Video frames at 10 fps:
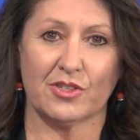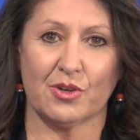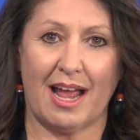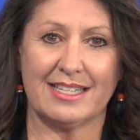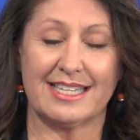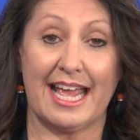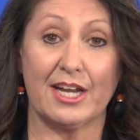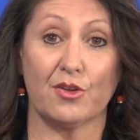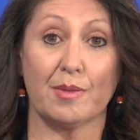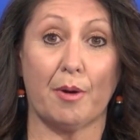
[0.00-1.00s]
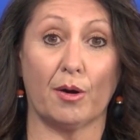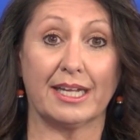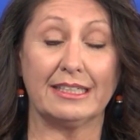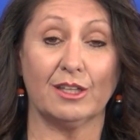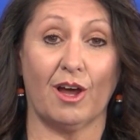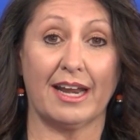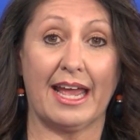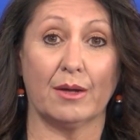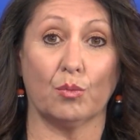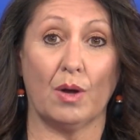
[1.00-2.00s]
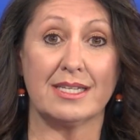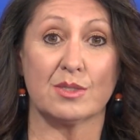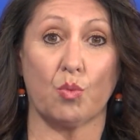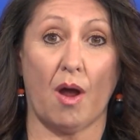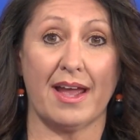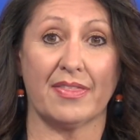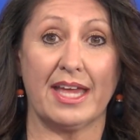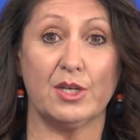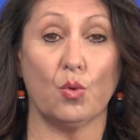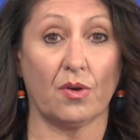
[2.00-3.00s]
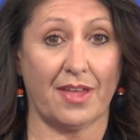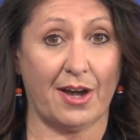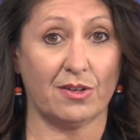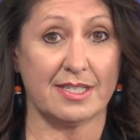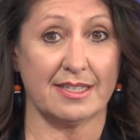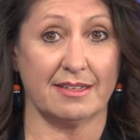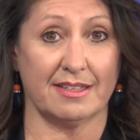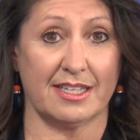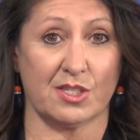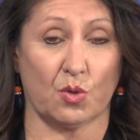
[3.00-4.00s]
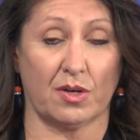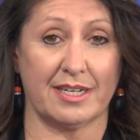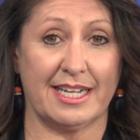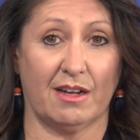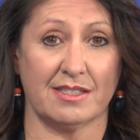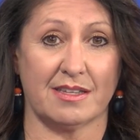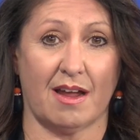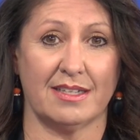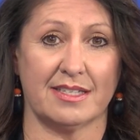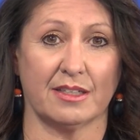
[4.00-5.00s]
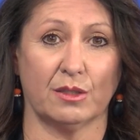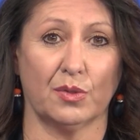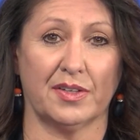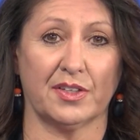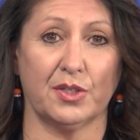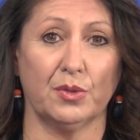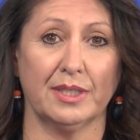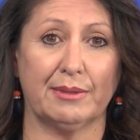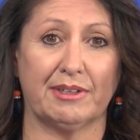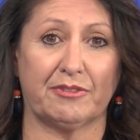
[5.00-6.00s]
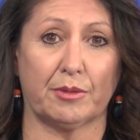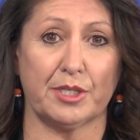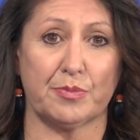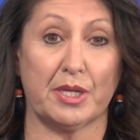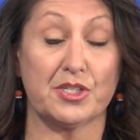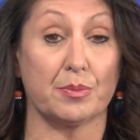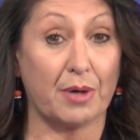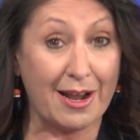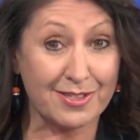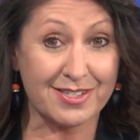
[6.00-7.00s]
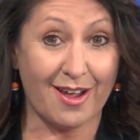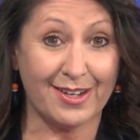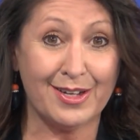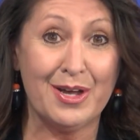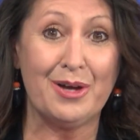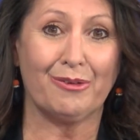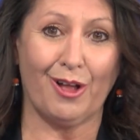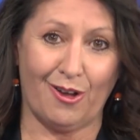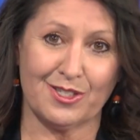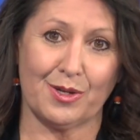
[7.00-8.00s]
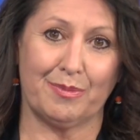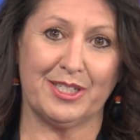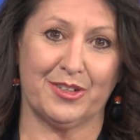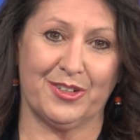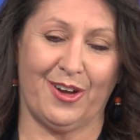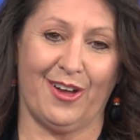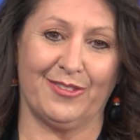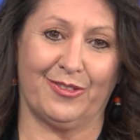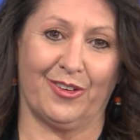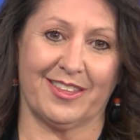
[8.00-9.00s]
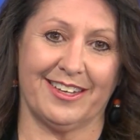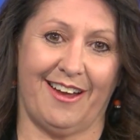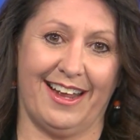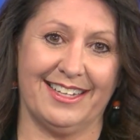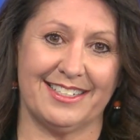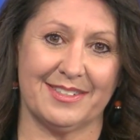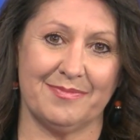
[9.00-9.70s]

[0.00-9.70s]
are asked to enter the parking lot at West Wyeth and North Harrison. The historic neon signs, including the newly refurbished Buster Brown sign, will also be turned on for the night.